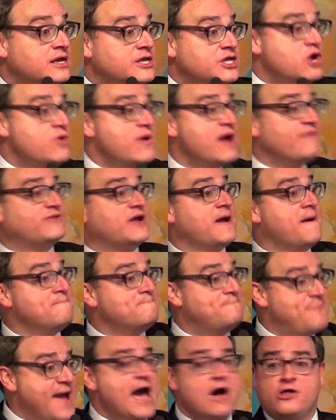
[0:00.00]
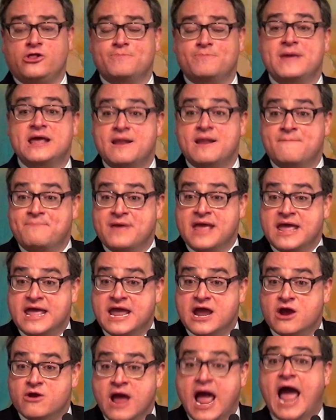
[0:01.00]
You have compelled me to be
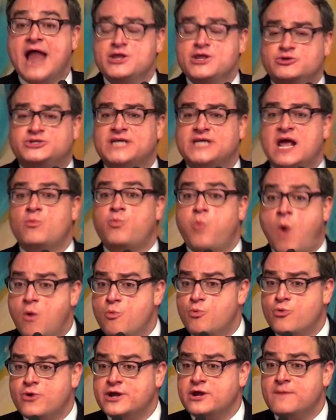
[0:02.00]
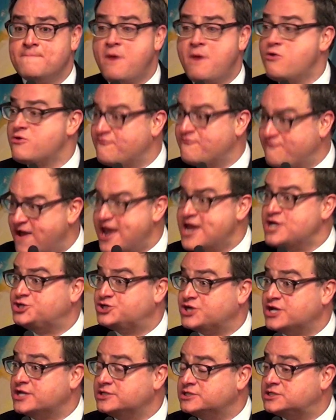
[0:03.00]
here, and you said, what were your
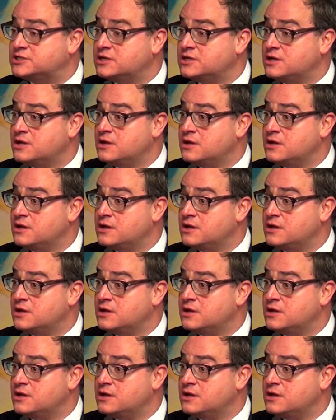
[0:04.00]
motivations?